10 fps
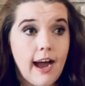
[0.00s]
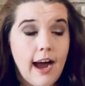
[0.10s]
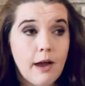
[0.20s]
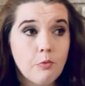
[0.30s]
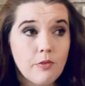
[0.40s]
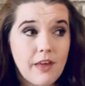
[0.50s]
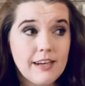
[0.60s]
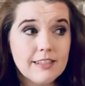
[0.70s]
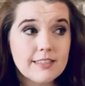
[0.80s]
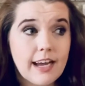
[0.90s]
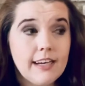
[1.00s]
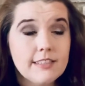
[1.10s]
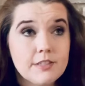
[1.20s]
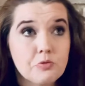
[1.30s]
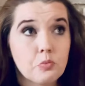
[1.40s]
I will then decide, is
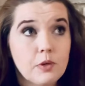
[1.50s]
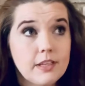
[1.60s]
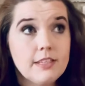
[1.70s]
this really